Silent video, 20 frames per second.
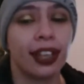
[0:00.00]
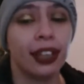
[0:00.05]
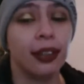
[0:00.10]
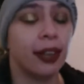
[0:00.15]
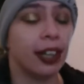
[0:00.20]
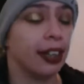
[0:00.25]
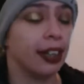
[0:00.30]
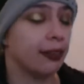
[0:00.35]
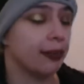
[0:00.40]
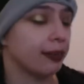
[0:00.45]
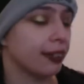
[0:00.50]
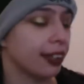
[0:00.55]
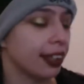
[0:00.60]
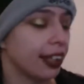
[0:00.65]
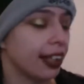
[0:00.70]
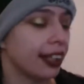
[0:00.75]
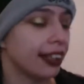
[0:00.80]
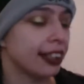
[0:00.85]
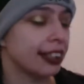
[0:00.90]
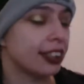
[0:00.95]
Anyway,
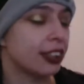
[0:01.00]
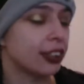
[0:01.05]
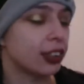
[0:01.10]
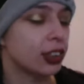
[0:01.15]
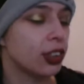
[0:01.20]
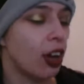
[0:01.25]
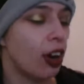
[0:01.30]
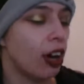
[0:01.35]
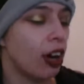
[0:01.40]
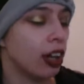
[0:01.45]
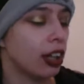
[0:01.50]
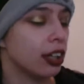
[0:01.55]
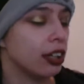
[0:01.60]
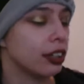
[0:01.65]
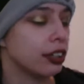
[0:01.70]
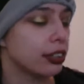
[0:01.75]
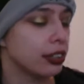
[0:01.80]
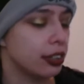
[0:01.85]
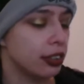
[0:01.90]
I guess I'll talk